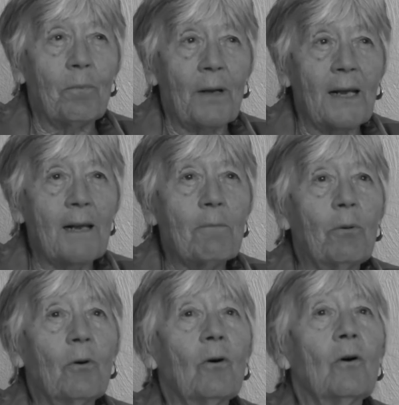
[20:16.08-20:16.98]

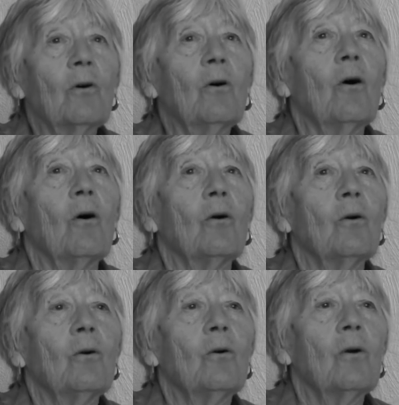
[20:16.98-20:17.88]
People
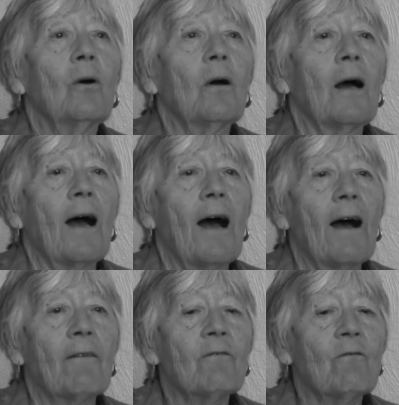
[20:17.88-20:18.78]
who
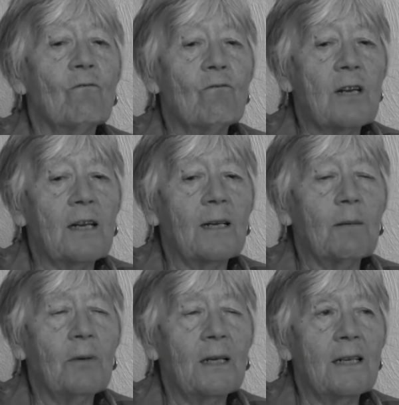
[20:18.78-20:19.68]
haven't really
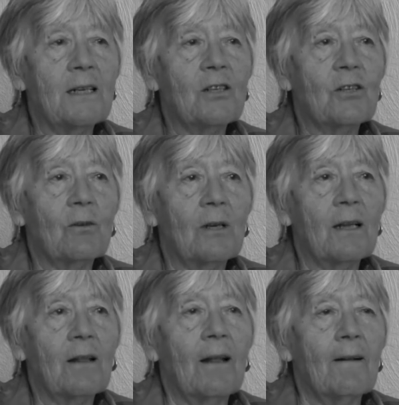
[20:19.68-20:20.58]
been into
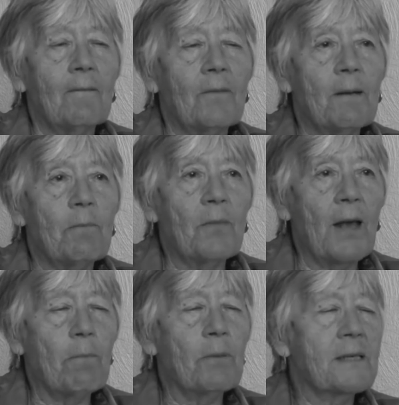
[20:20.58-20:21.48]
it,
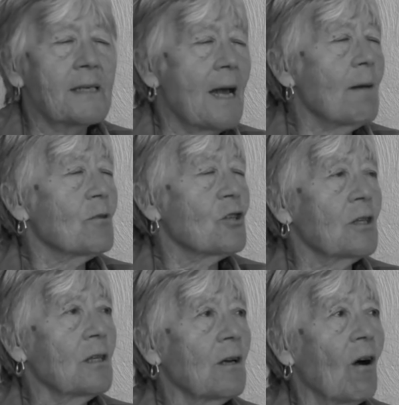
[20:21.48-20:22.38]
their
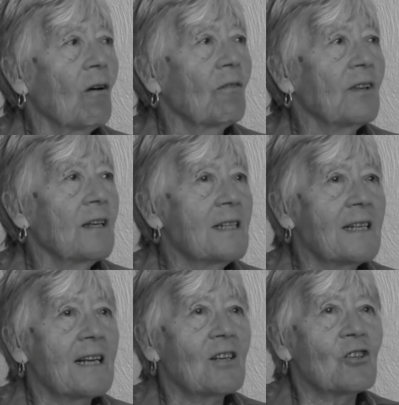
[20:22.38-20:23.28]
perception of the
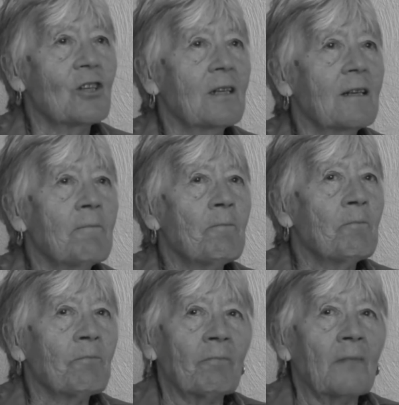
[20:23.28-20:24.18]
addiction
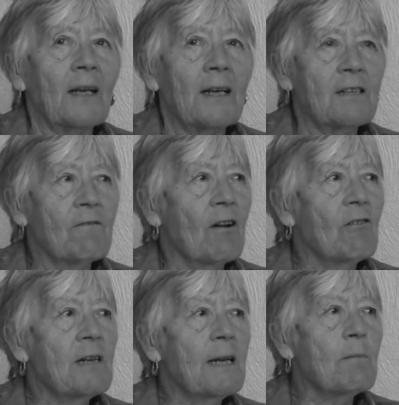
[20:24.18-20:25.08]
is
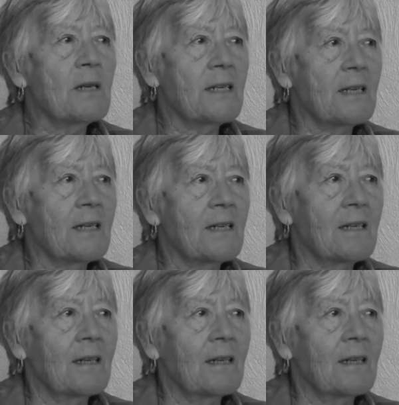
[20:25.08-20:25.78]
very limited.